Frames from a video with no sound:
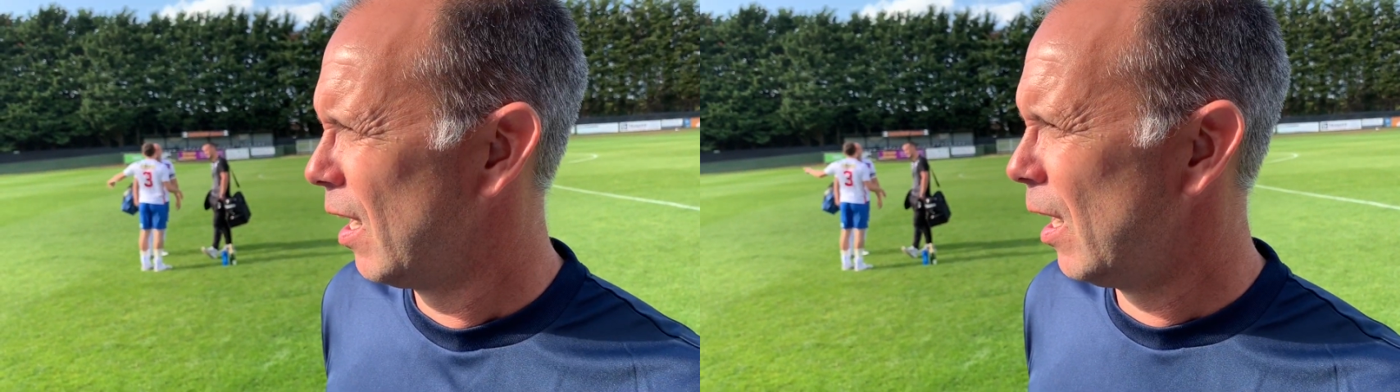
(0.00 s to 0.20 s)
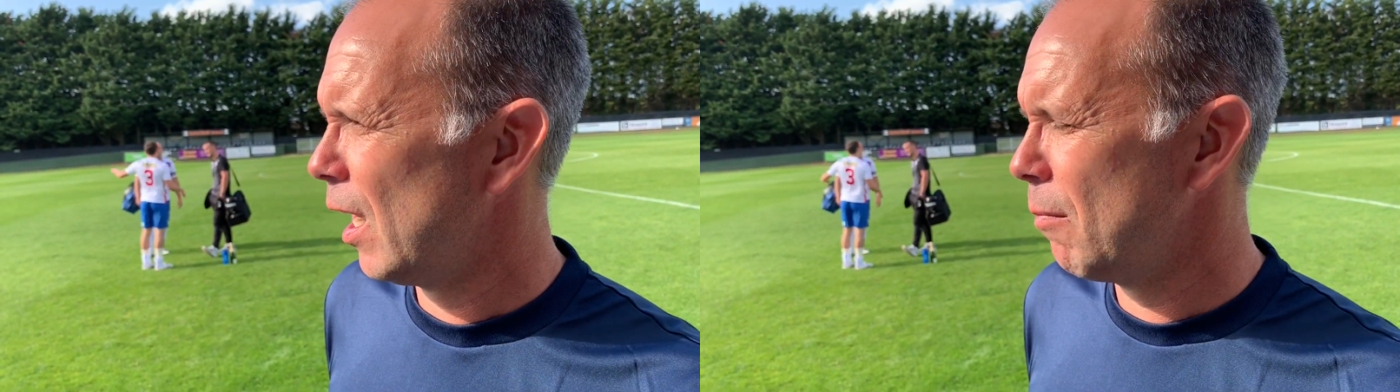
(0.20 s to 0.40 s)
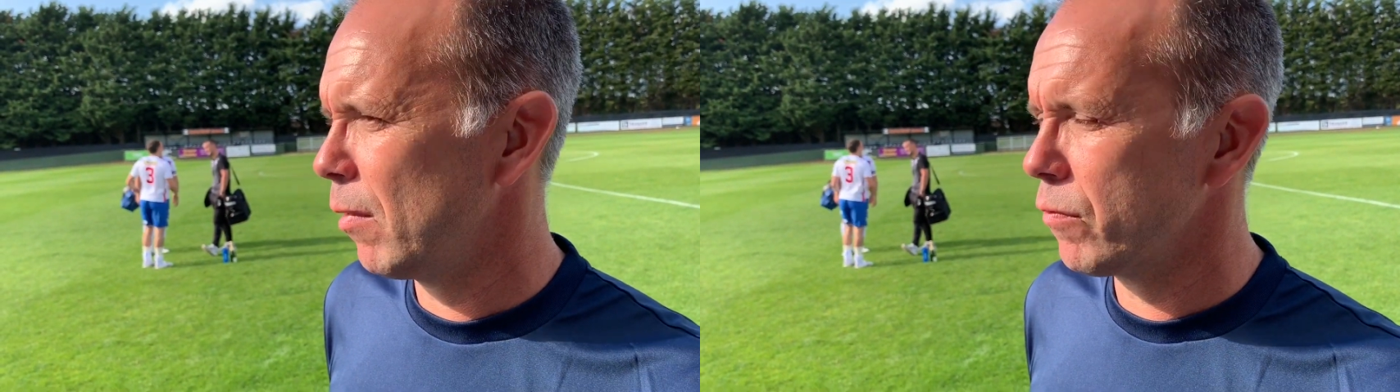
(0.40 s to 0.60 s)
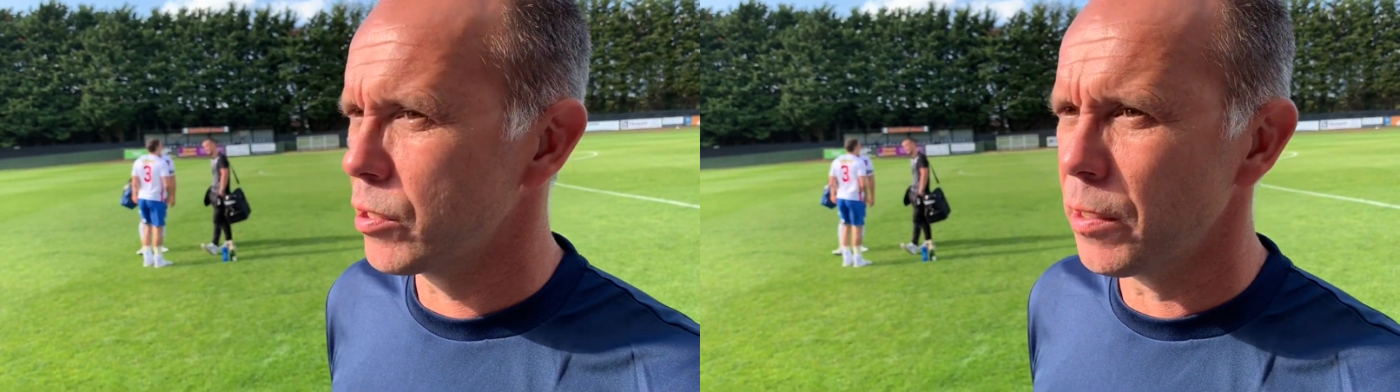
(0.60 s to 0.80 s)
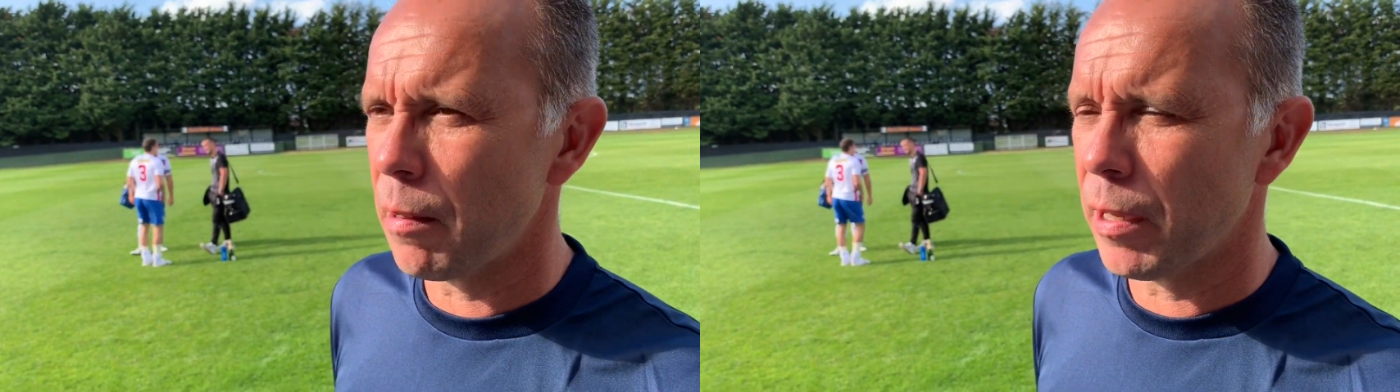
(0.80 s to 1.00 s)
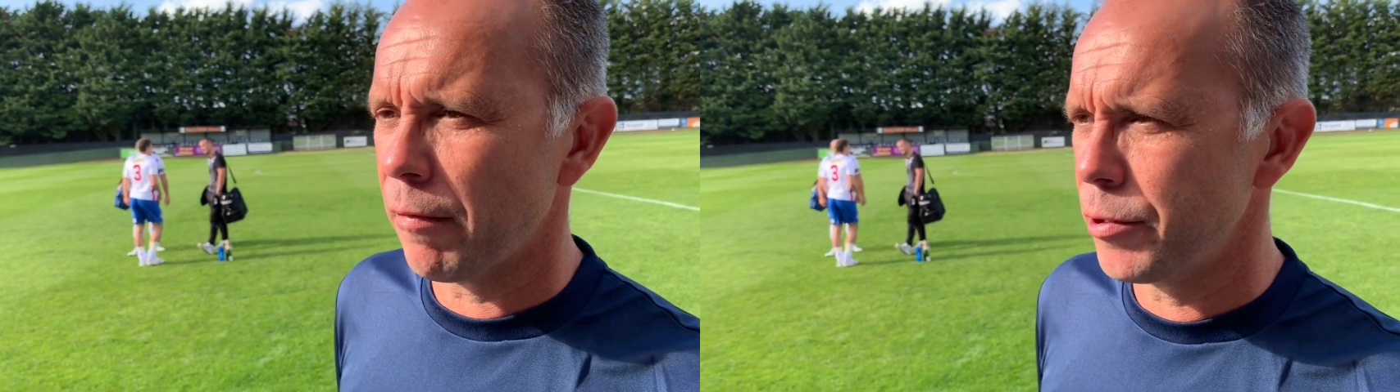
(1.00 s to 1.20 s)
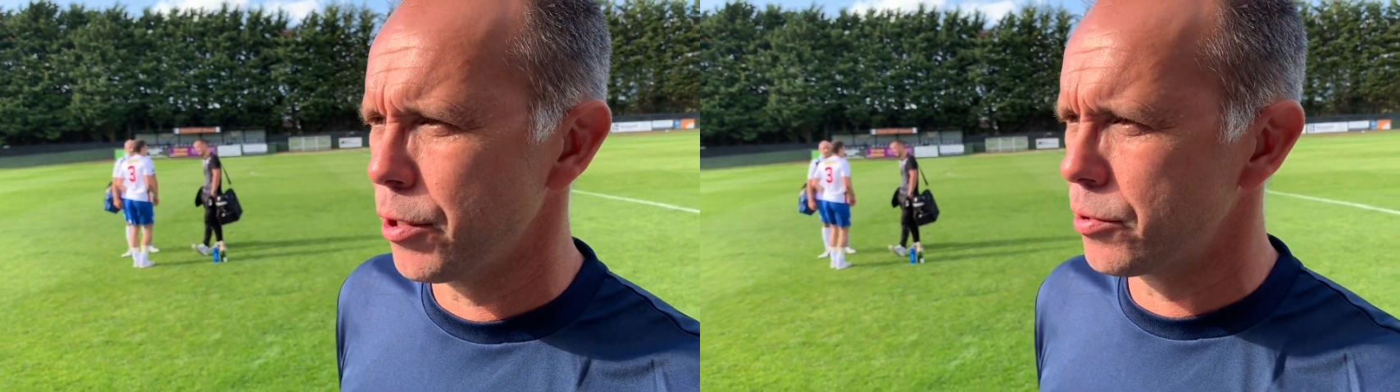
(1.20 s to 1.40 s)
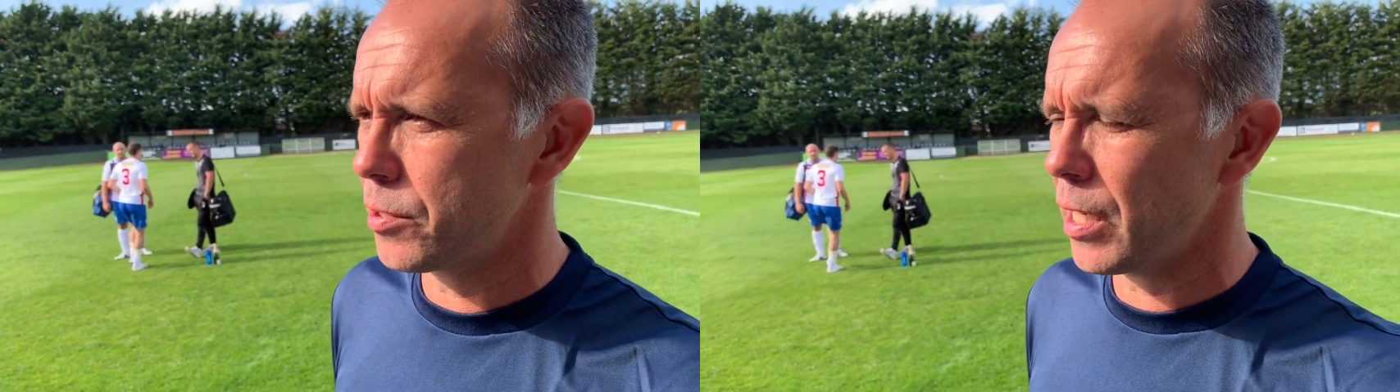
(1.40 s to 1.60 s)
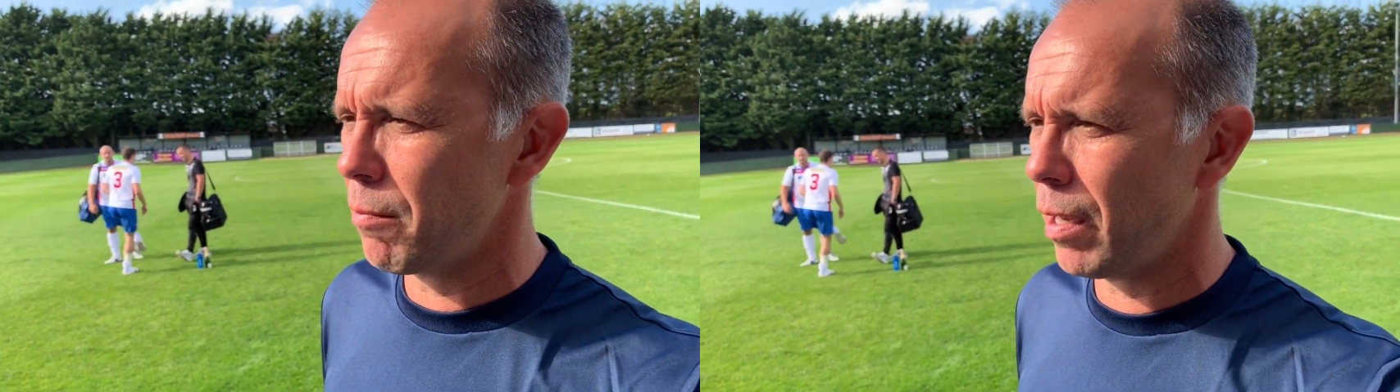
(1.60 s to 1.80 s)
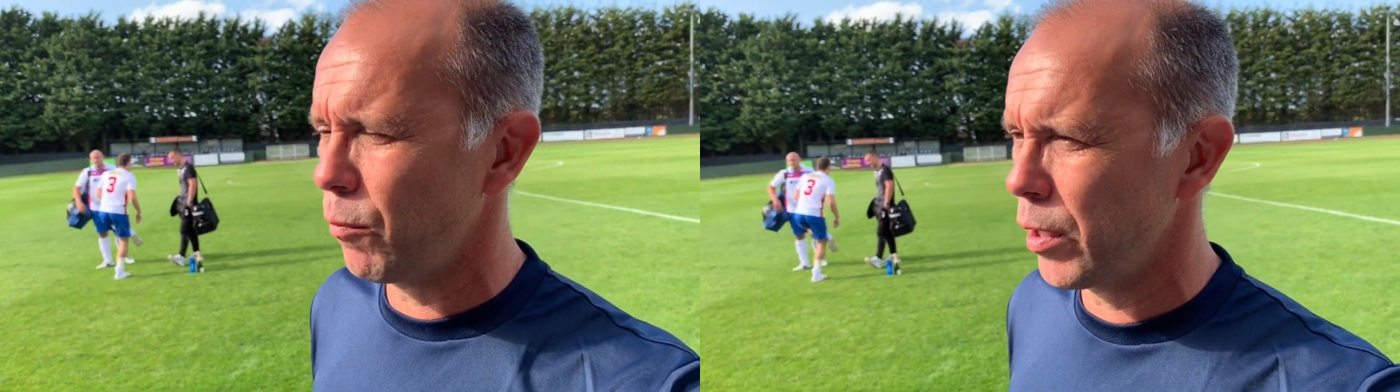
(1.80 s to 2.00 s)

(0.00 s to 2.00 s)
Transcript: Obviously them getting reduced to 10, mate,